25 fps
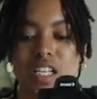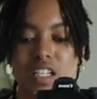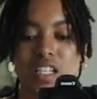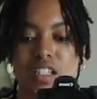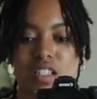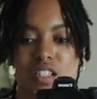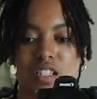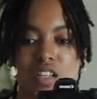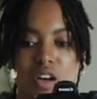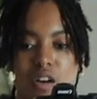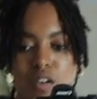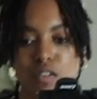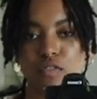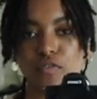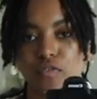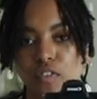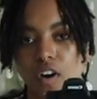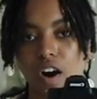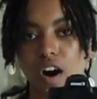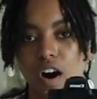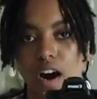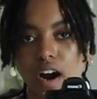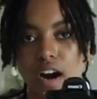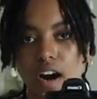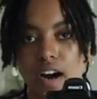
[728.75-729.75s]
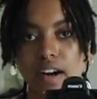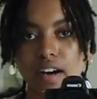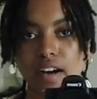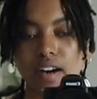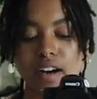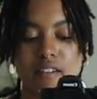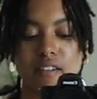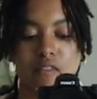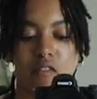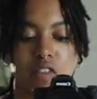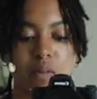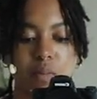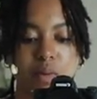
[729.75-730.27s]
so far
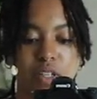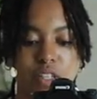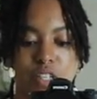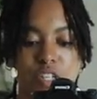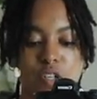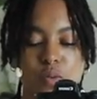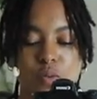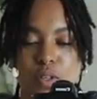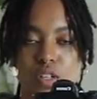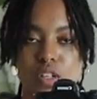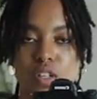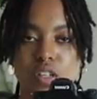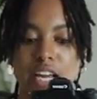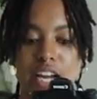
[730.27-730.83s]
from the Goodwill.